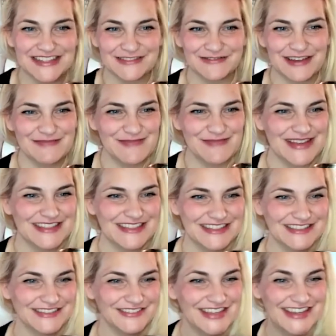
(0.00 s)
sweatpants
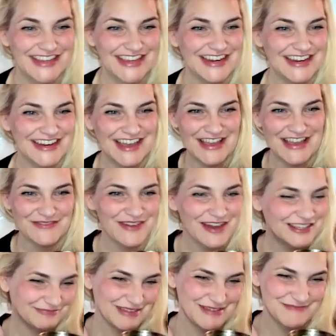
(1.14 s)
in the weekend and I
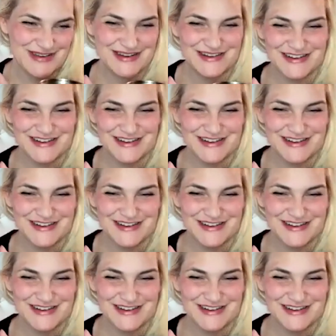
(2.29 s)
wash my pair